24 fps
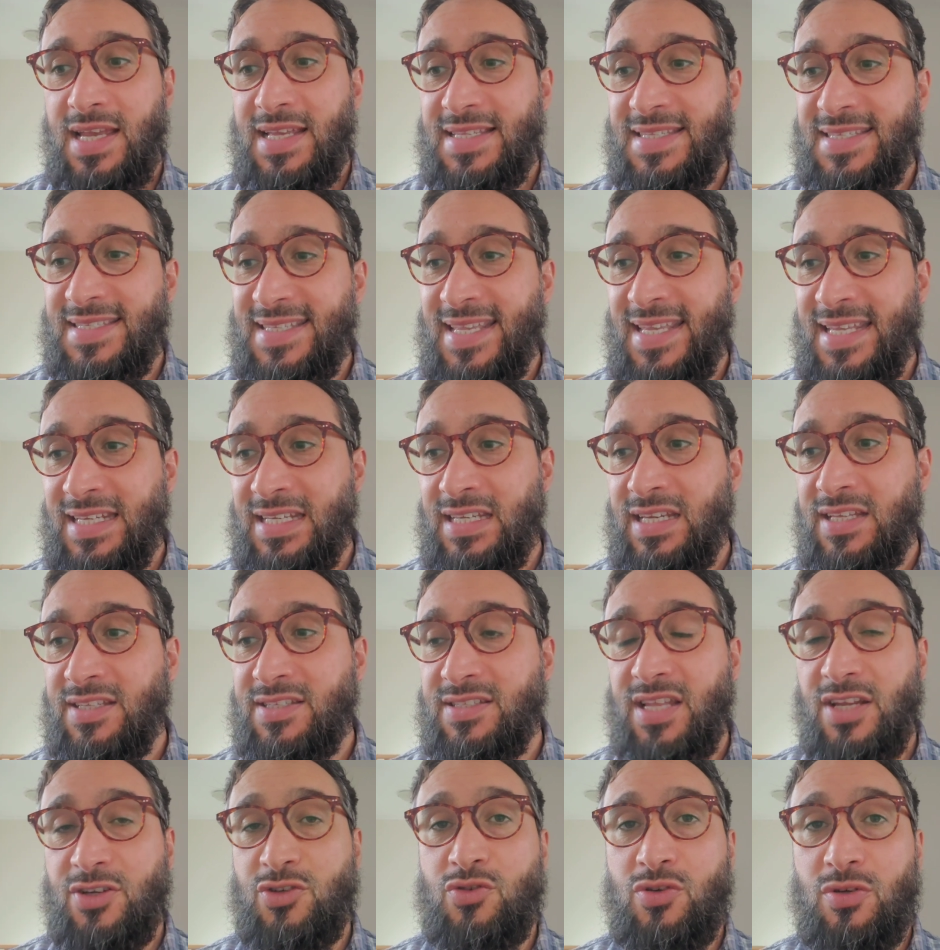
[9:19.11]
Sin
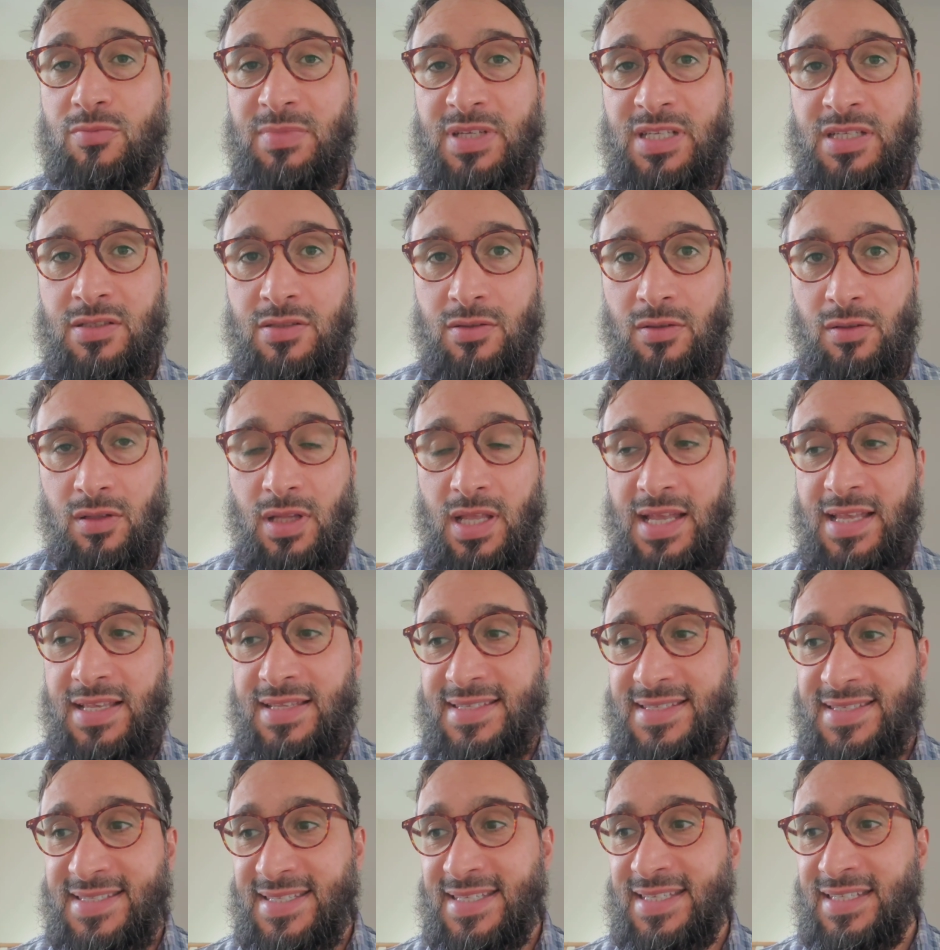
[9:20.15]
is detrimental.
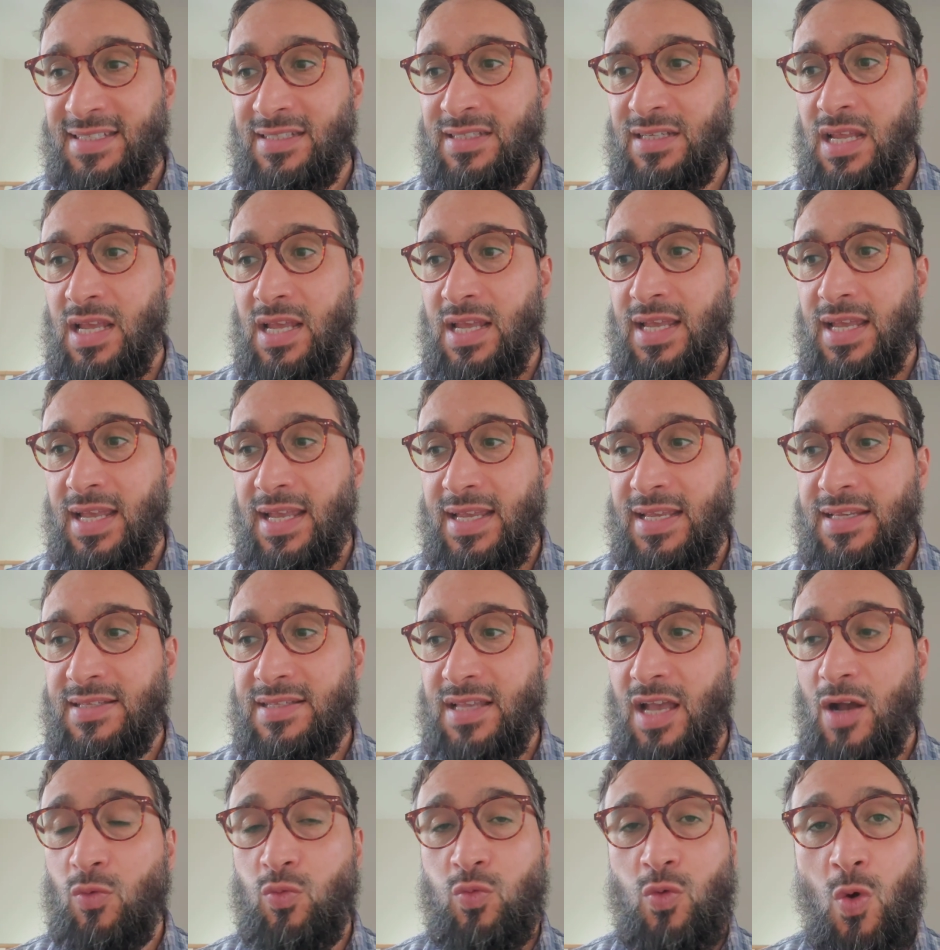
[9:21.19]
Sin
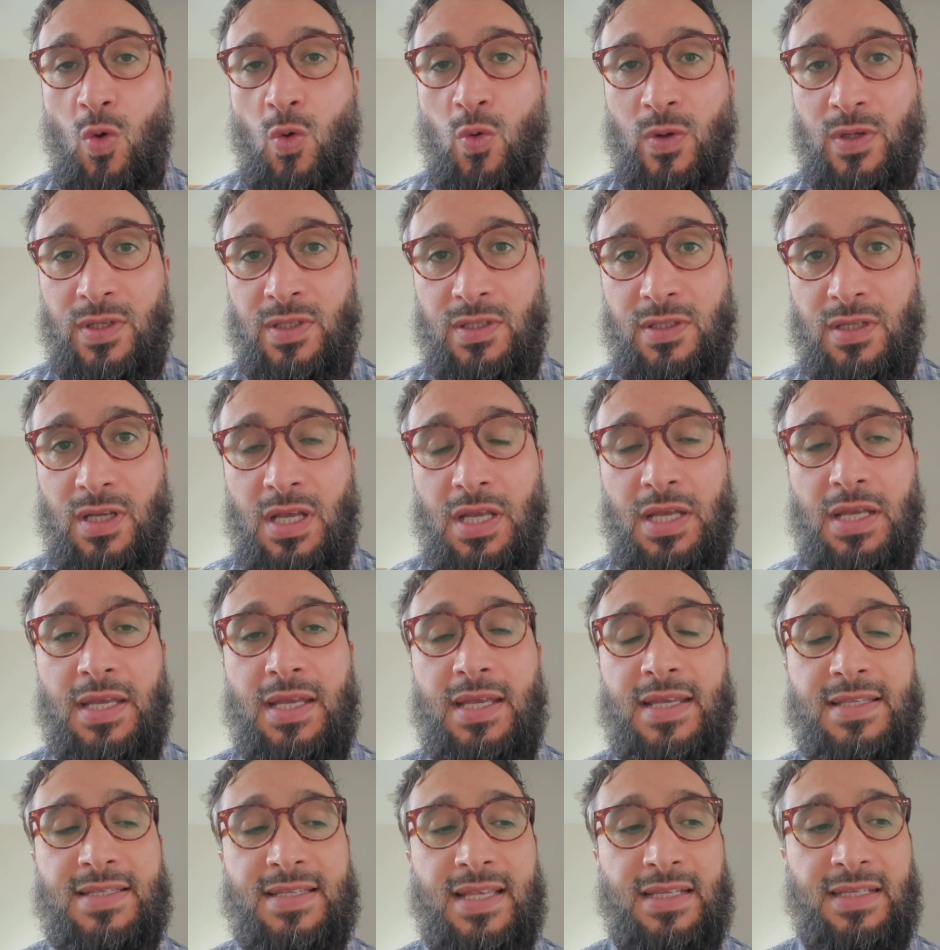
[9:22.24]
is a wound,
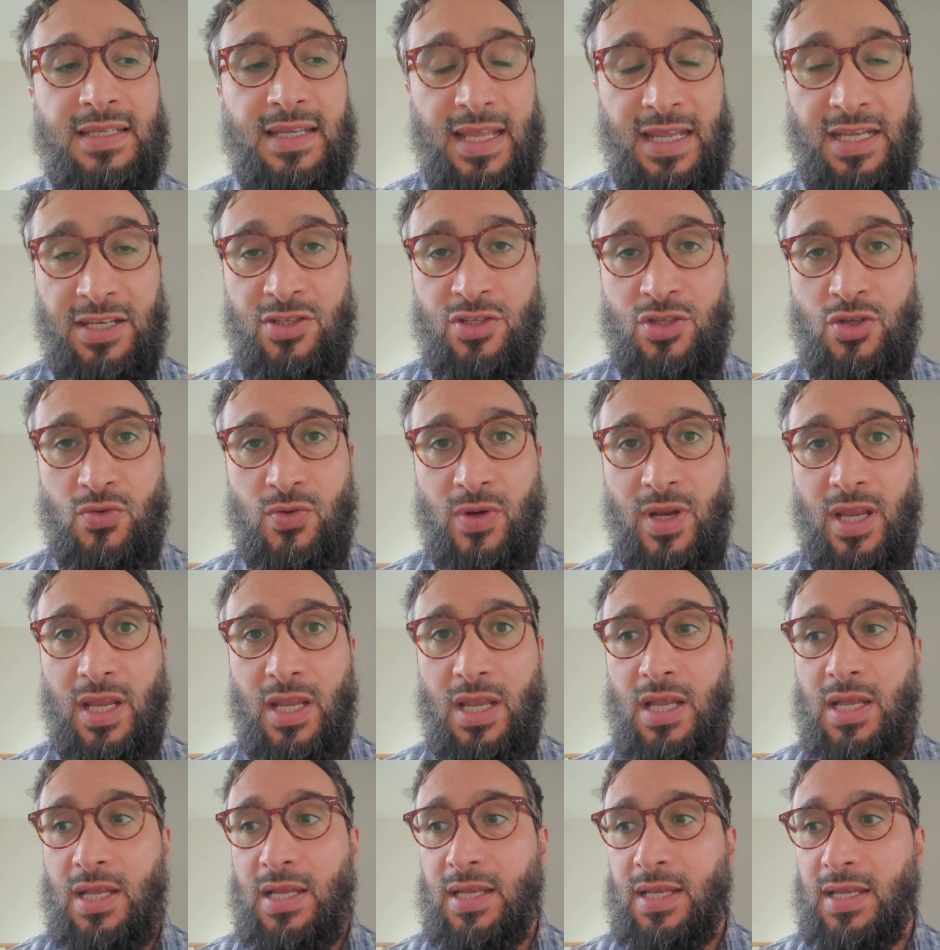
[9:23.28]
is an
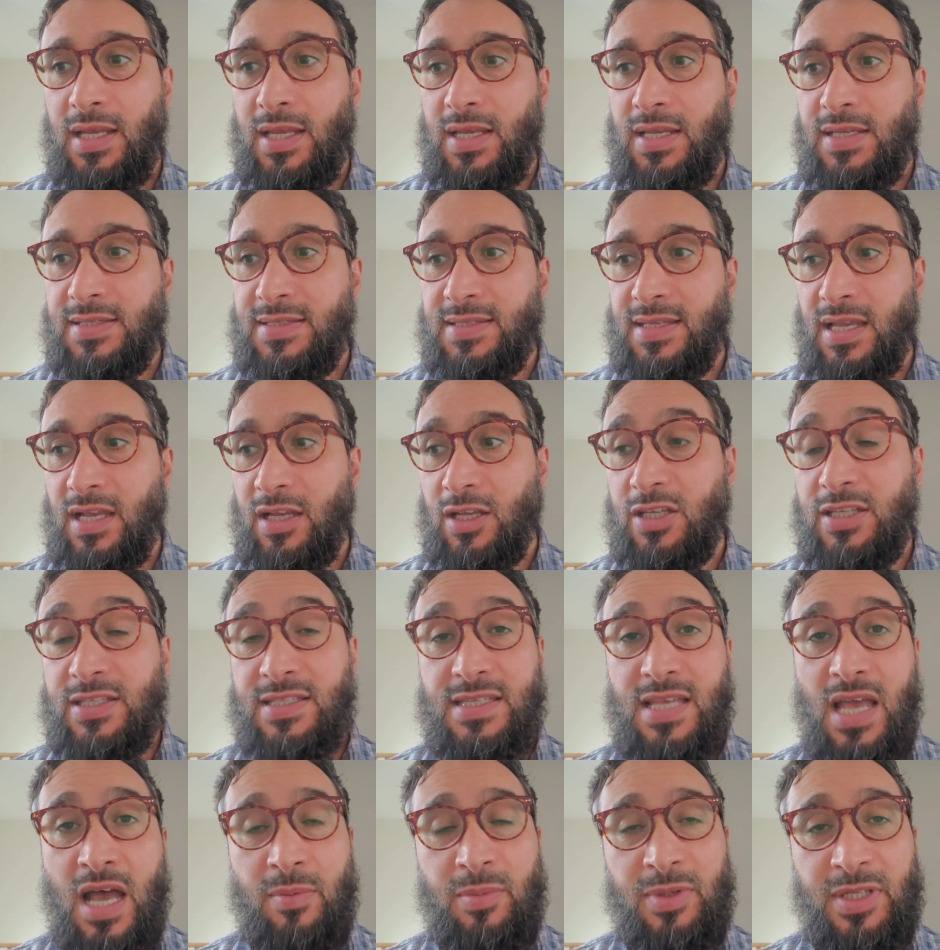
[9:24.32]
injury, is a
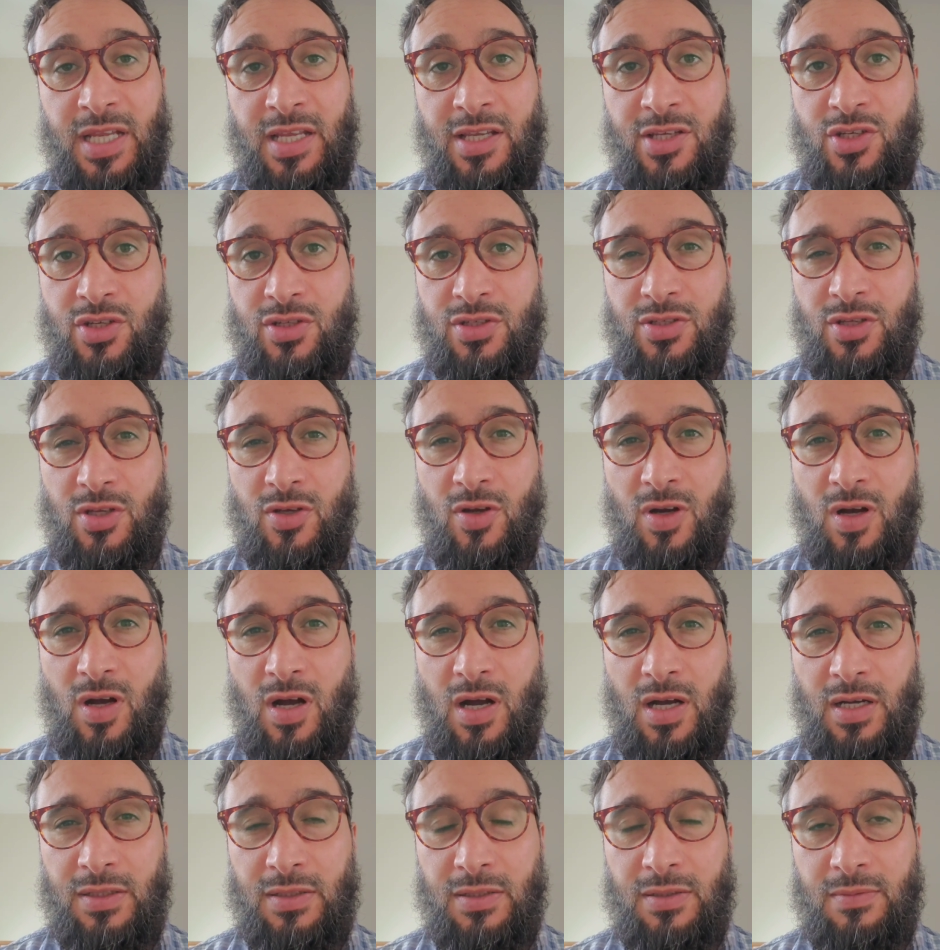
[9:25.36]
contamination to your
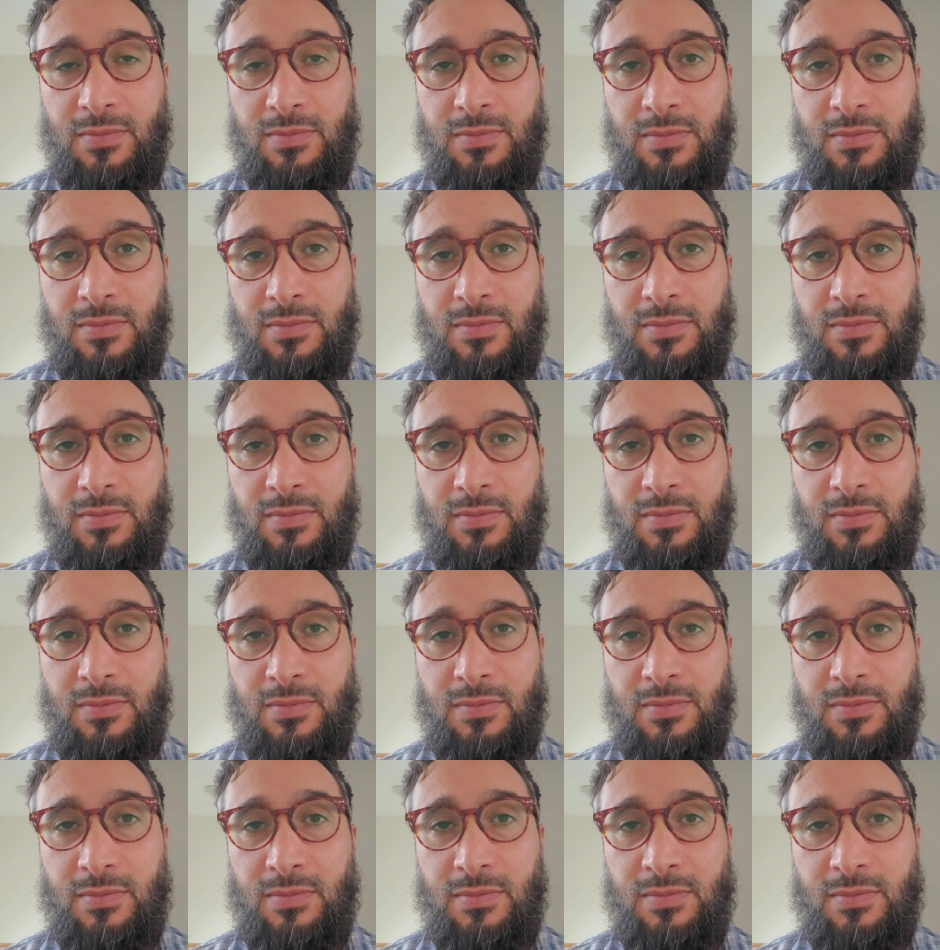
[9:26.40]
heart.